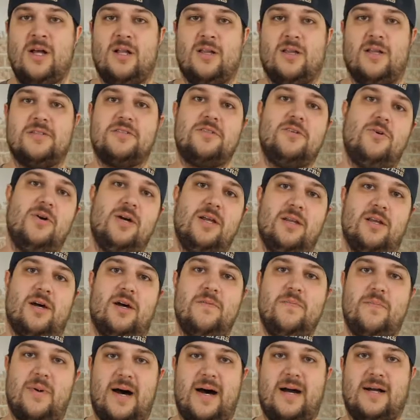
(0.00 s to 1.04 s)
let's go ahead and
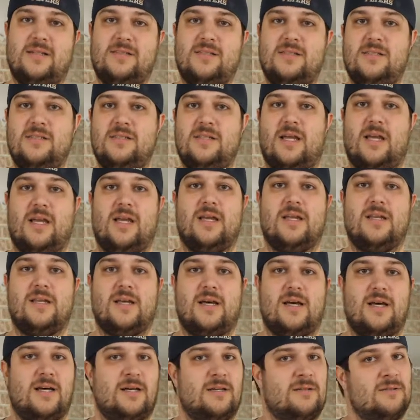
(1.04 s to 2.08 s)
unbox it
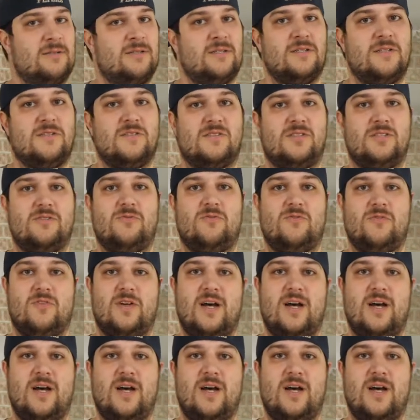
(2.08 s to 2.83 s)
and see what we've